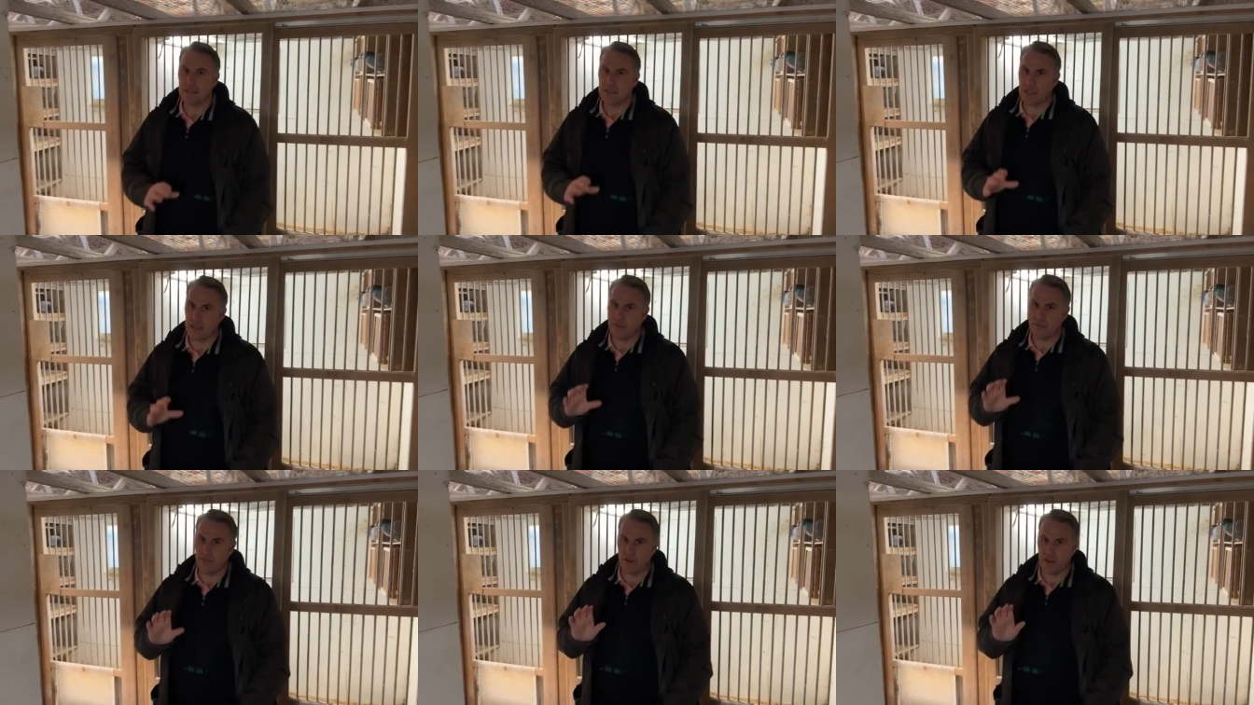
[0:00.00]

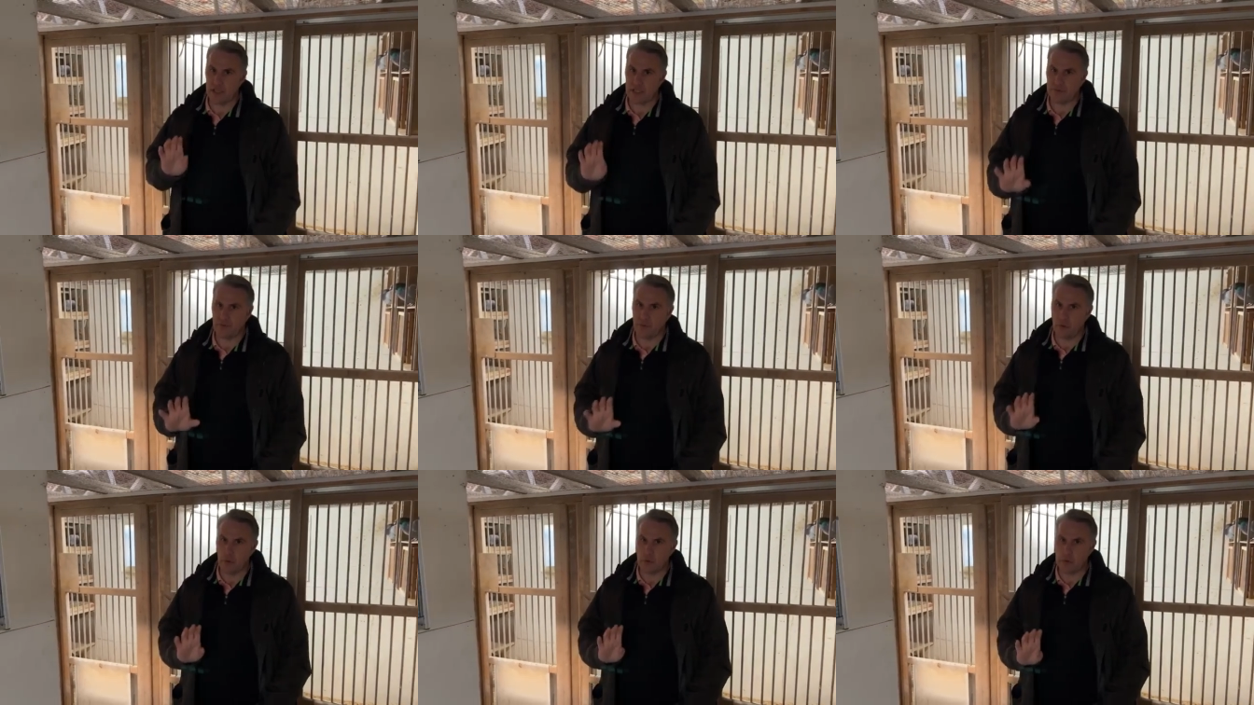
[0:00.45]
So, so, the
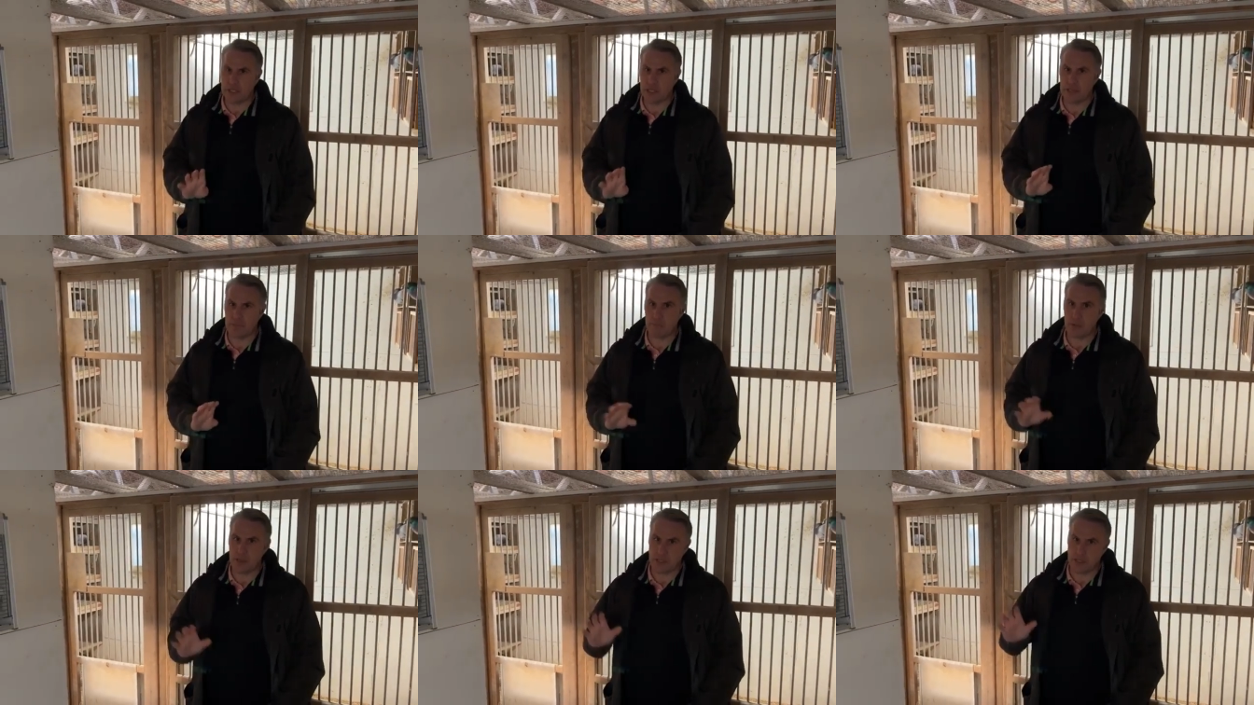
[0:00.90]
first
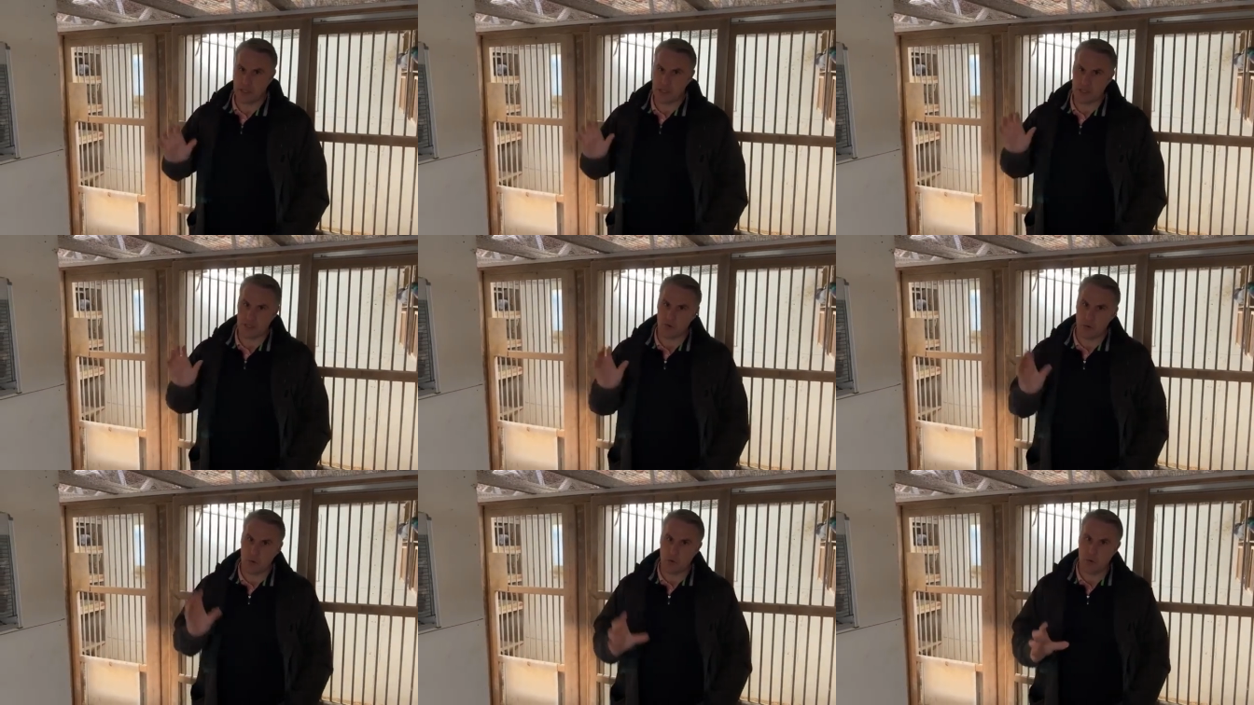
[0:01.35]
14
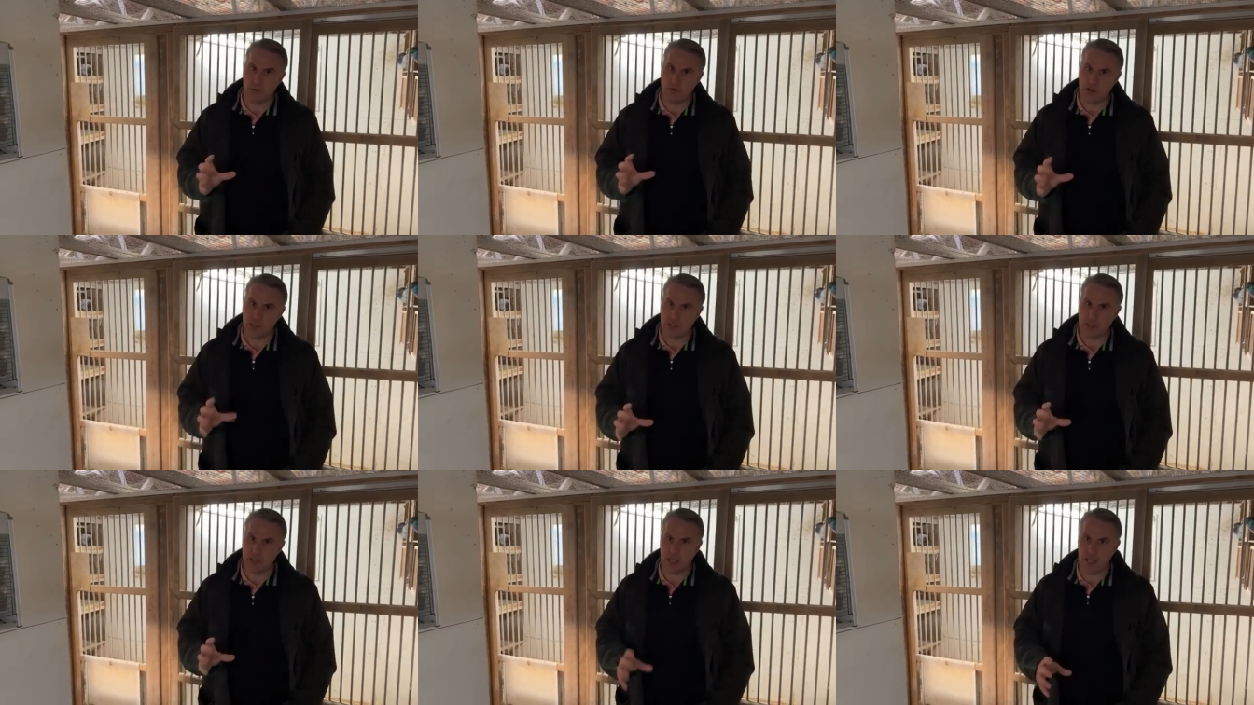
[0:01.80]
pigeons were all
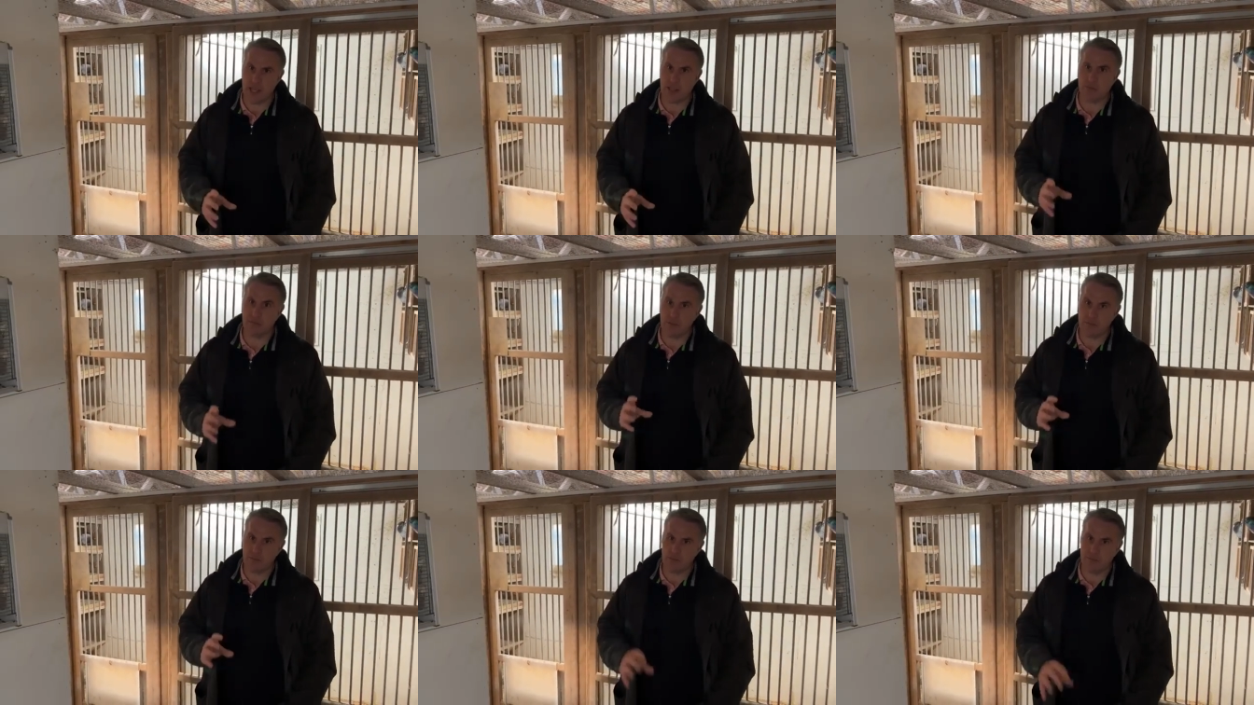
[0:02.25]

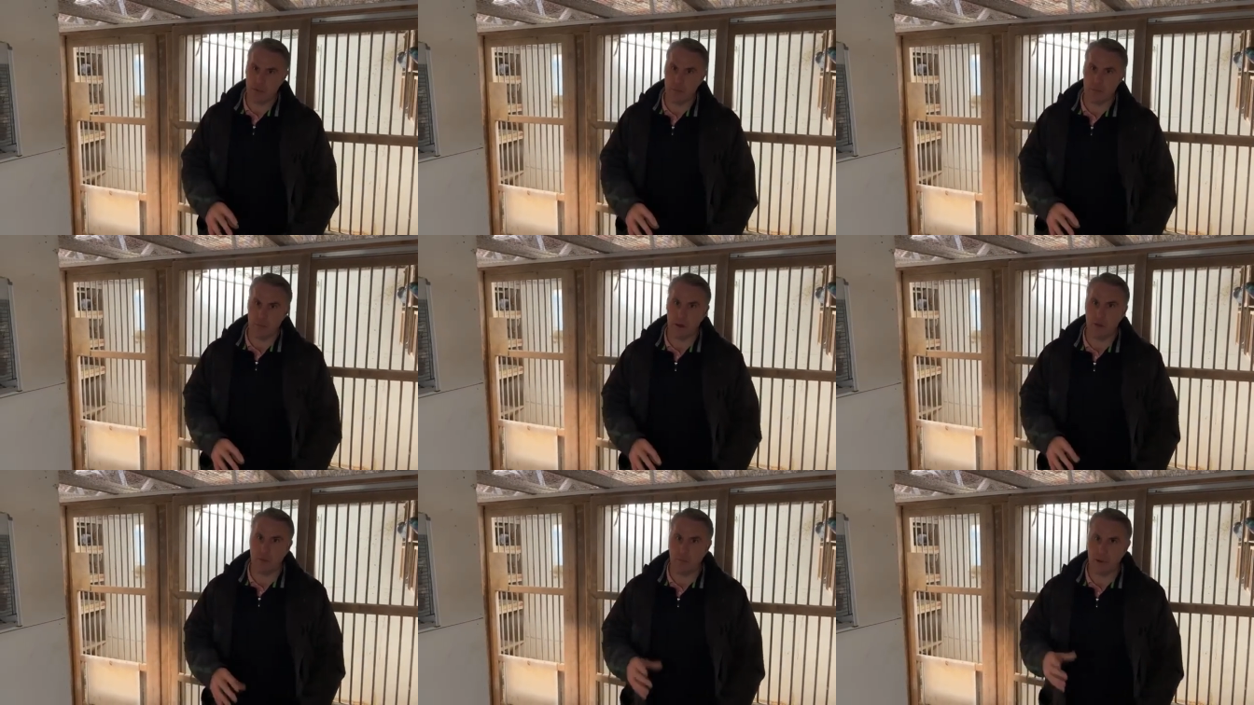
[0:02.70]
originated from
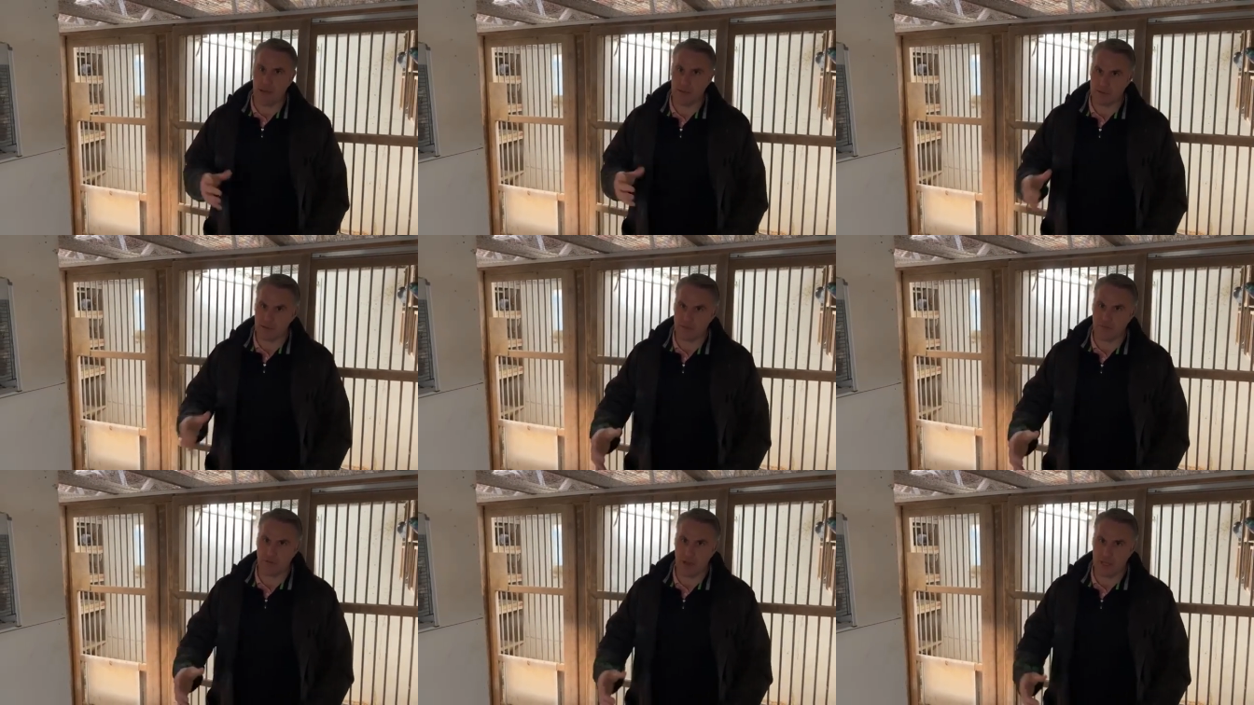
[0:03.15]
Formula
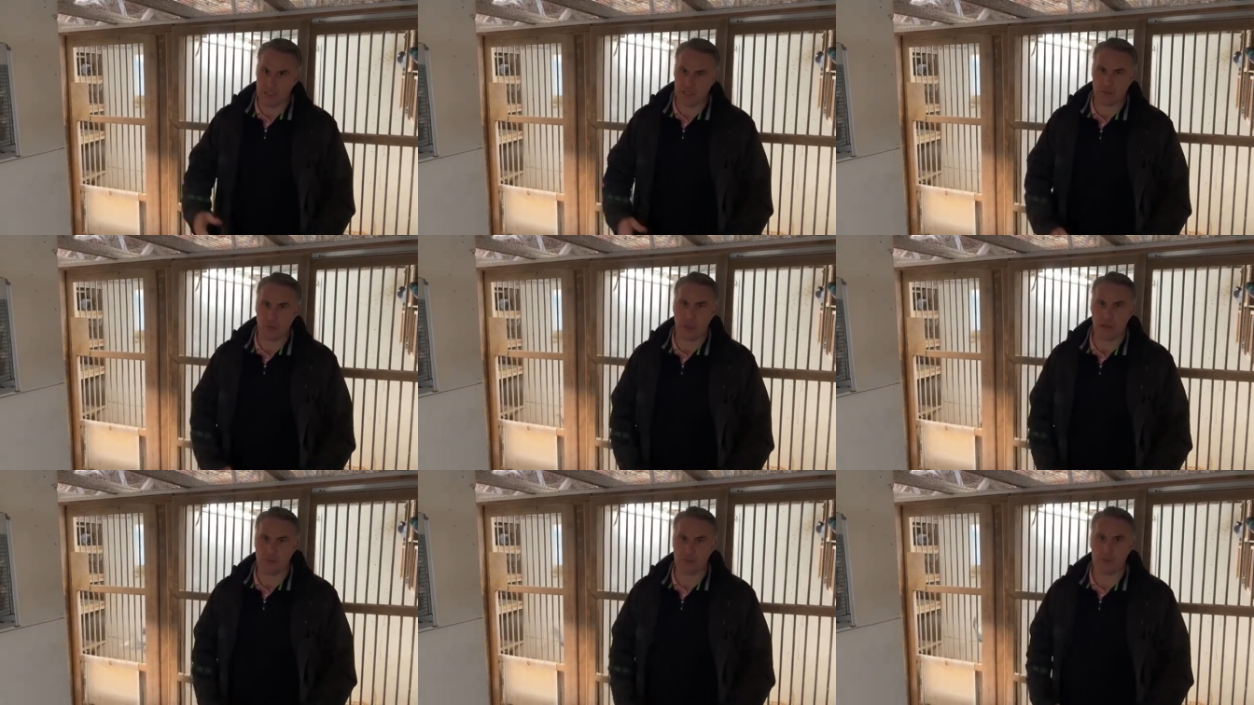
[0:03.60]
One
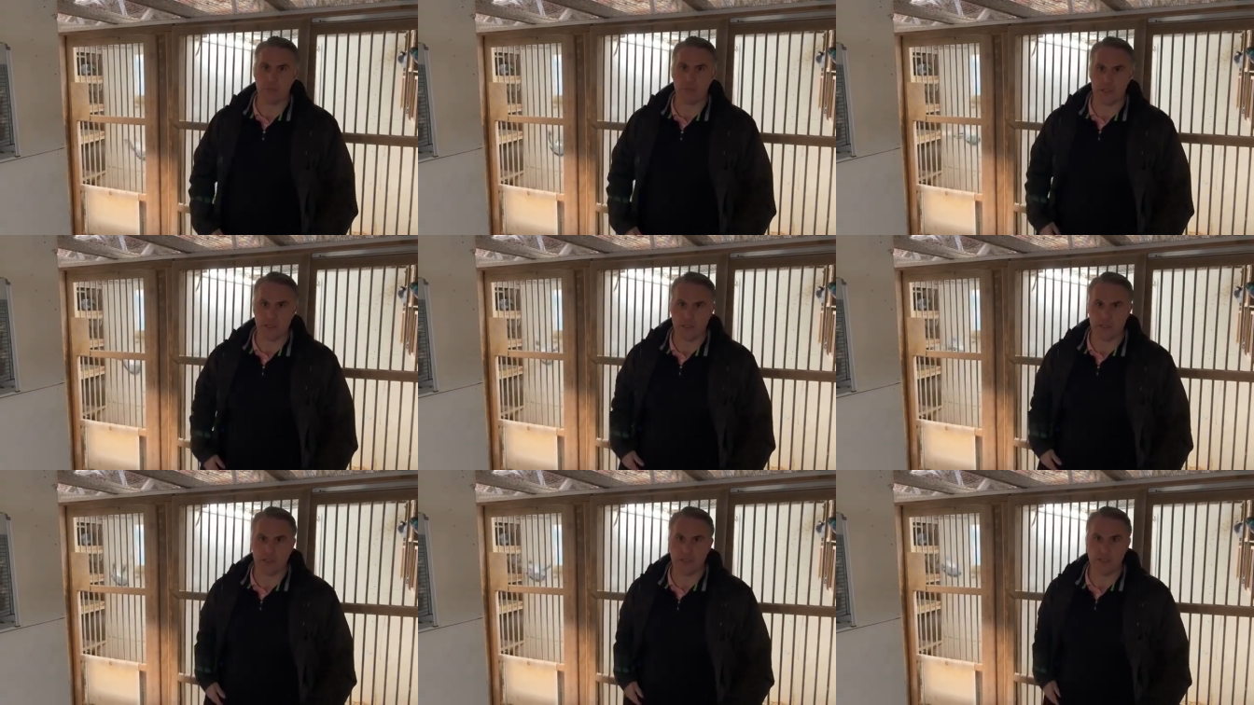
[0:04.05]
French Wales
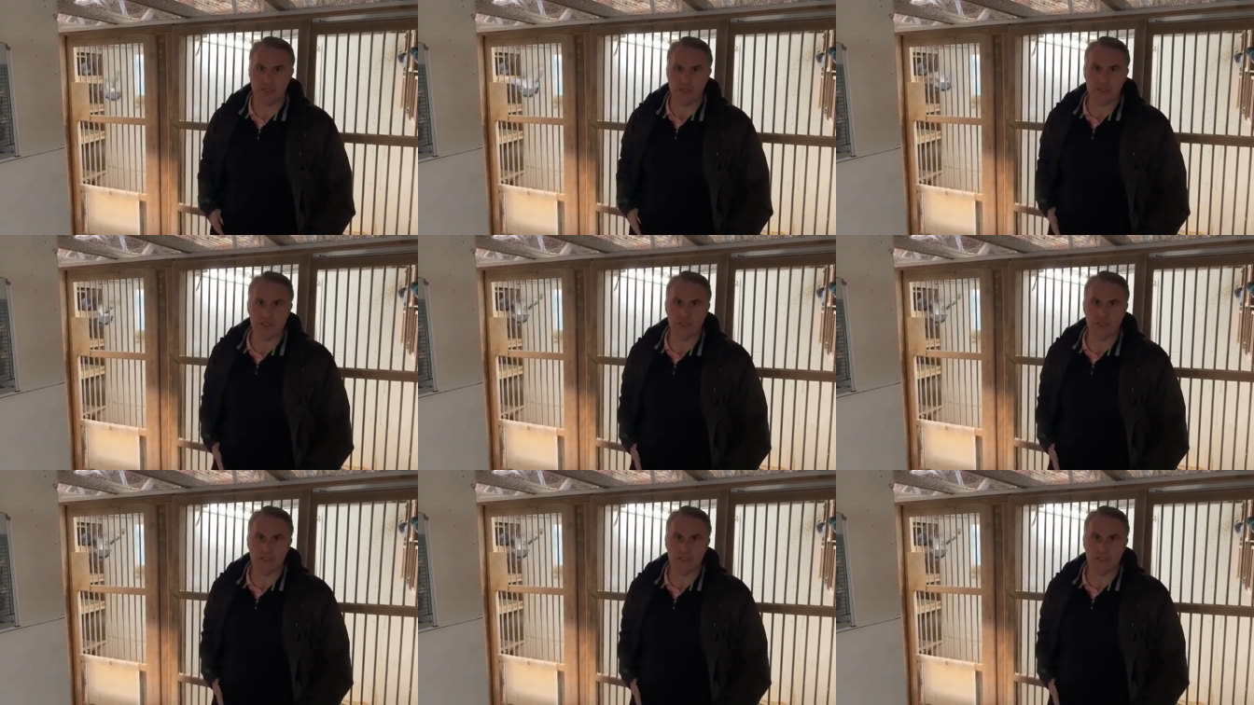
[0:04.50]
pigeons.